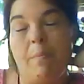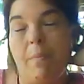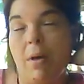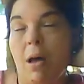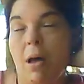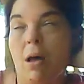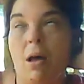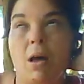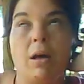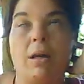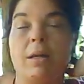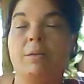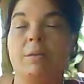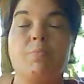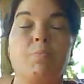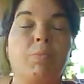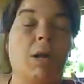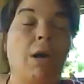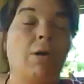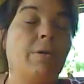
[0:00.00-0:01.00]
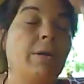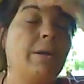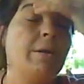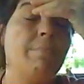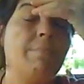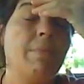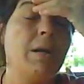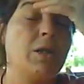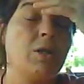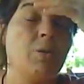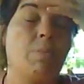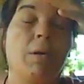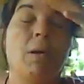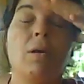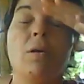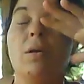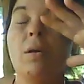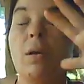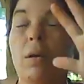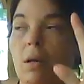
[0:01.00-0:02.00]
Oh, he's bloated and
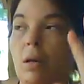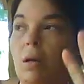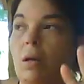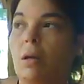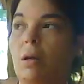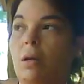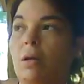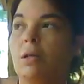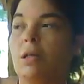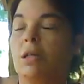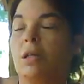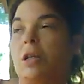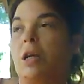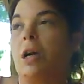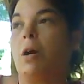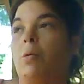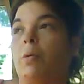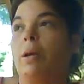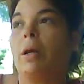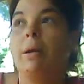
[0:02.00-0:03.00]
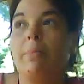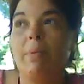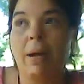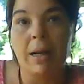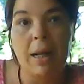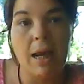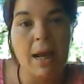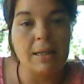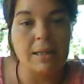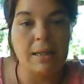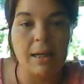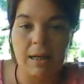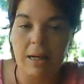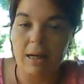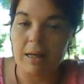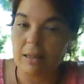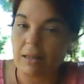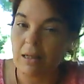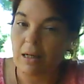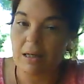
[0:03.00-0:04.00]
miserable. So, anybody has any
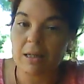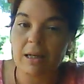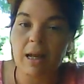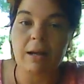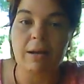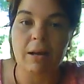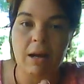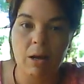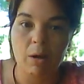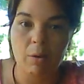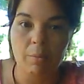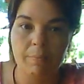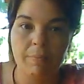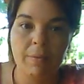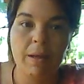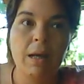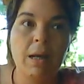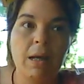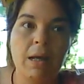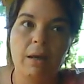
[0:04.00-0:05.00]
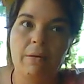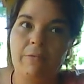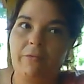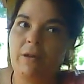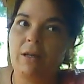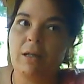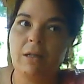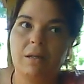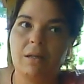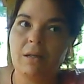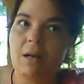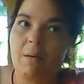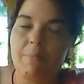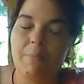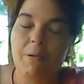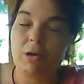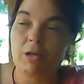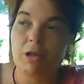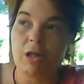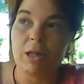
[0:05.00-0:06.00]
ideas how to help if he's not
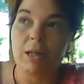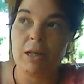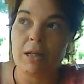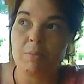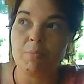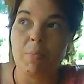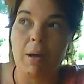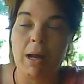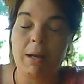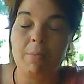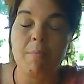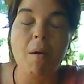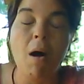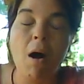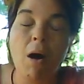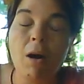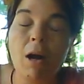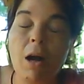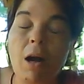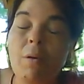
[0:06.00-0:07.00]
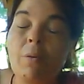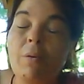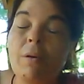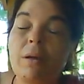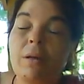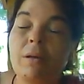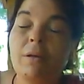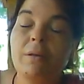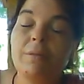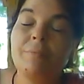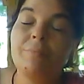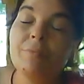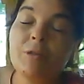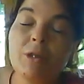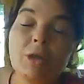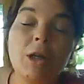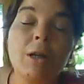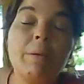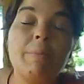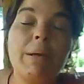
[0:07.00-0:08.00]
purging this by tomorrow?
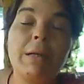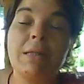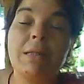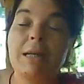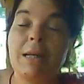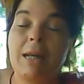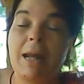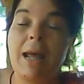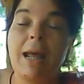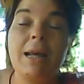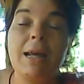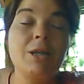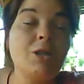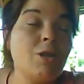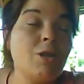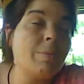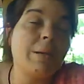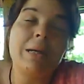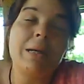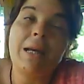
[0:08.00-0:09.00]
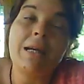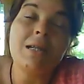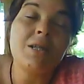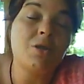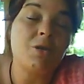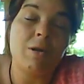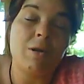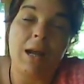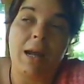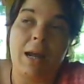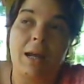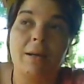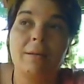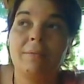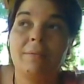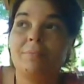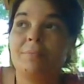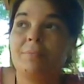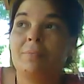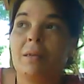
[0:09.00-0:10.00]
Should have been today, have been yesterday.
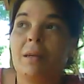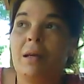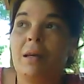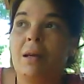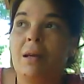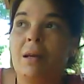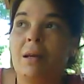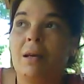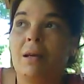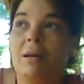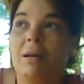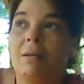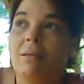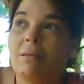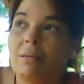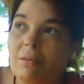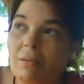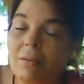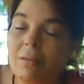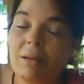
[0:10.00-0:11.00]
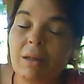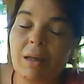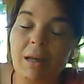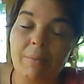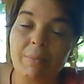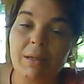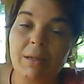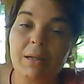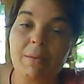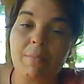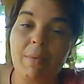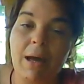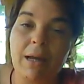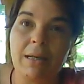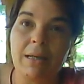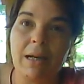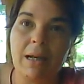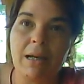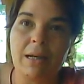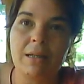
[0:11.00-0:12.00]
And give me some
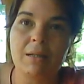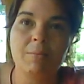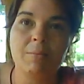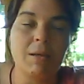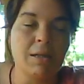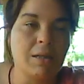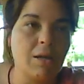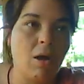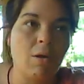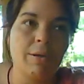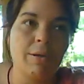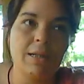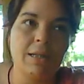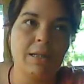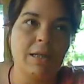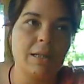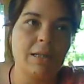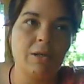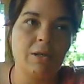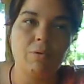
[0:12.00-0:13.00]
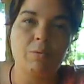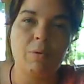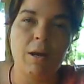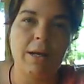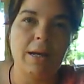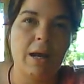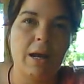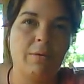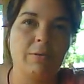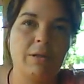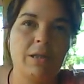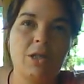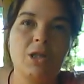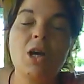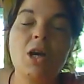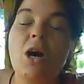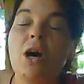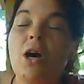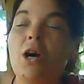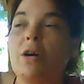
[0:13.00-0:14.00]
ideas, because all he can do right now is
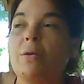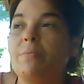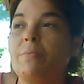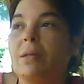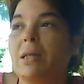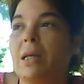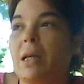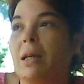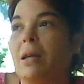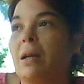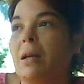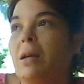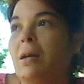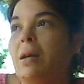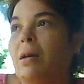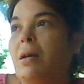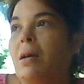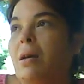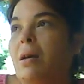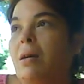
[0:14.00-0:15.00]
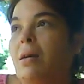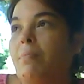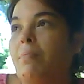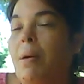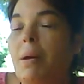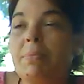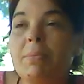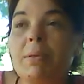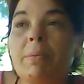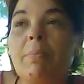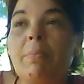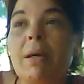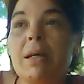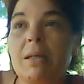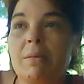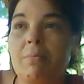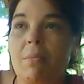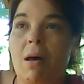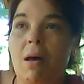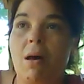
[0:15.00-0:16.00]
Tums and
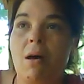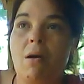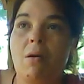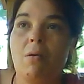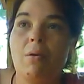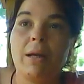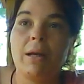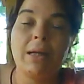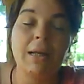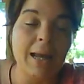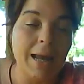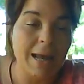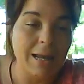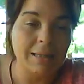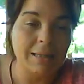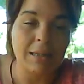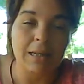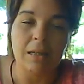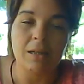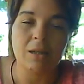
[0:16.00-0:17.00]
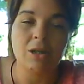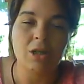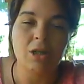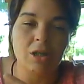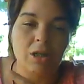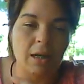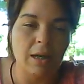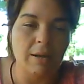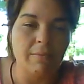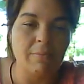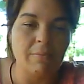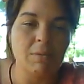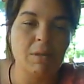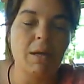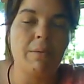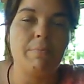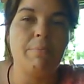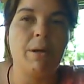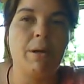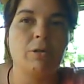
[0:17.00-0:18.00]
Pepto-Bismol and Gas-X just to give him
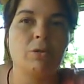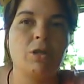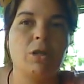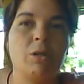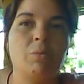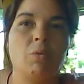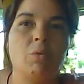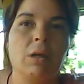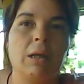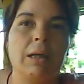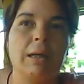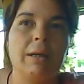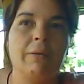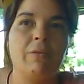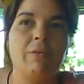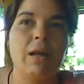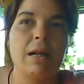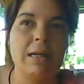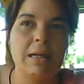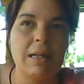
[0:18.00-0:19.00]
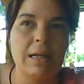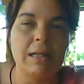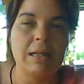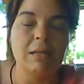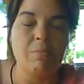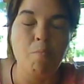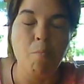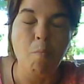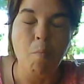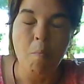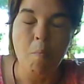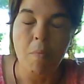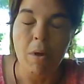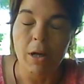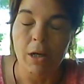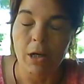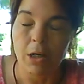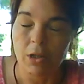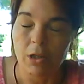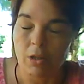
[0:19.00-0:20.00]
some belching relief. And he is
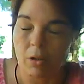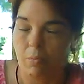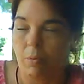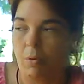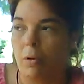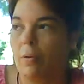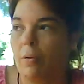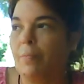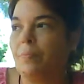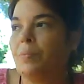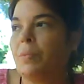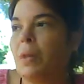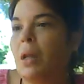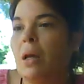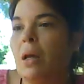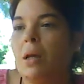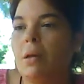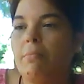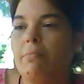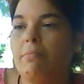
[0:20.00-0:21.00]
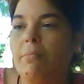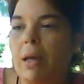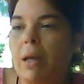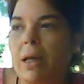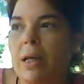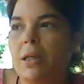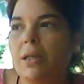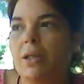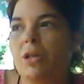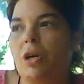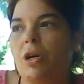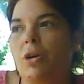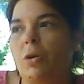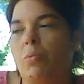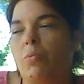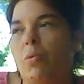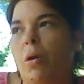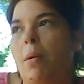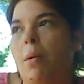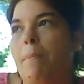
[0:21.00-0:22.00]
miserable.
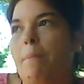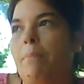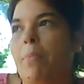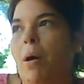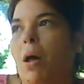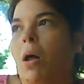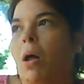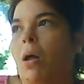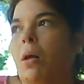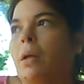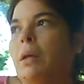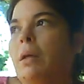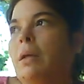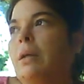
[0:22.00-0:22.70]
Miserable.